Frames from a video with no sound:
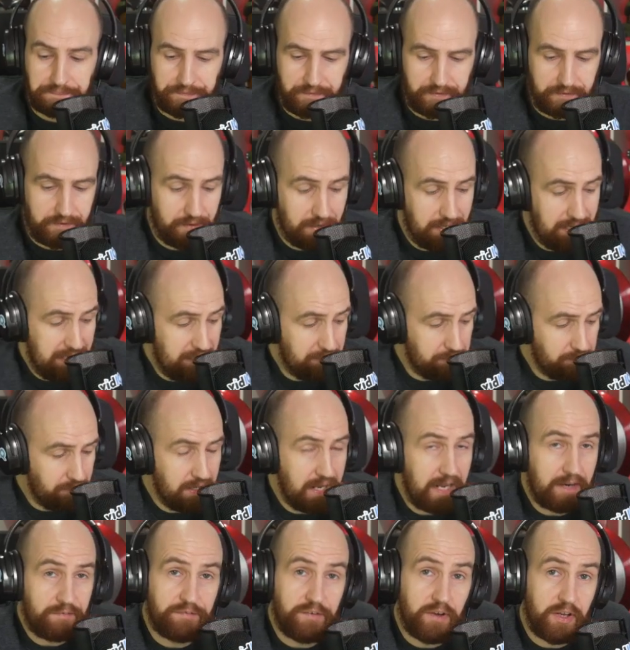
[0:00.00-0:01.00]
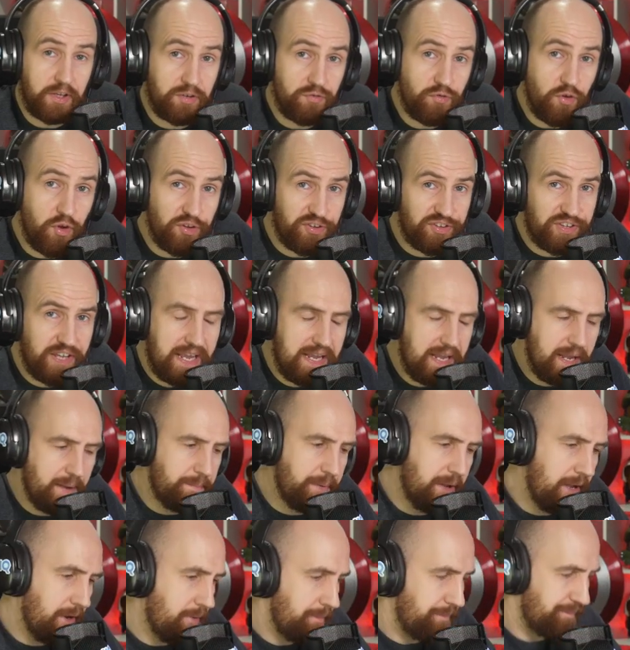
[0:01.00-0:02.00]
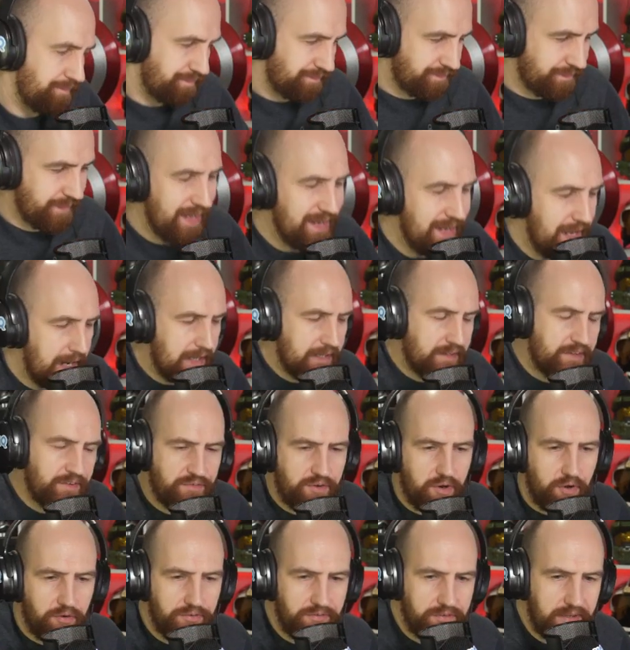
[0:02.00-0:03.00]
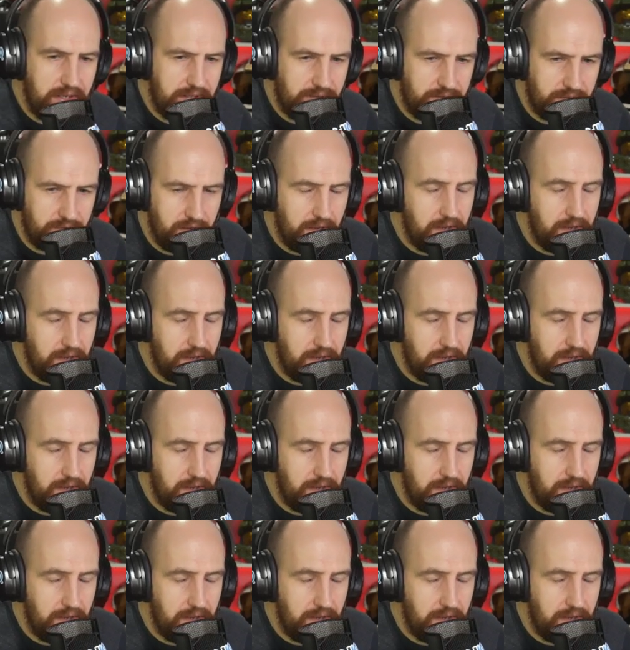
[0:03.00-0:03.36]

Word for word: So here's what I'd first of all say about negative content,